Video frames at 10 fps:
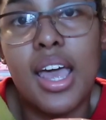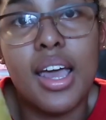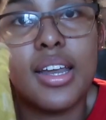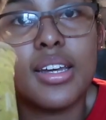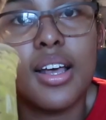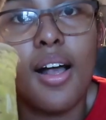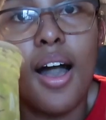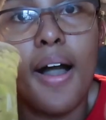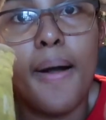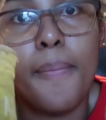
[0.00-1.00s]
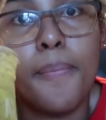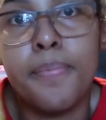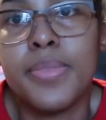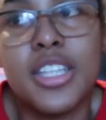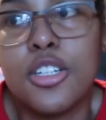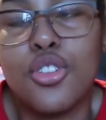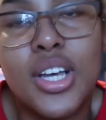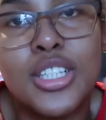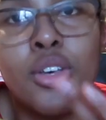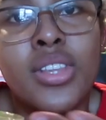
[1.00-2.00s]
and it's a
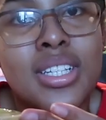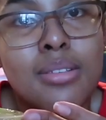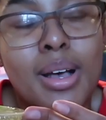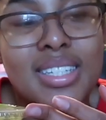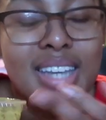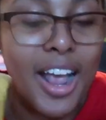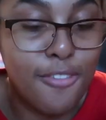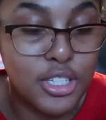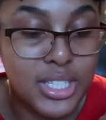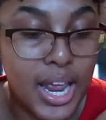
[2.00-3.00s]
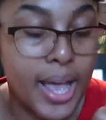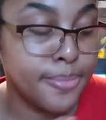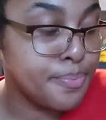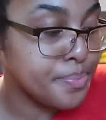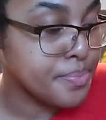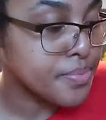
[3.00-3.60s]
drink. So this is my snack for today.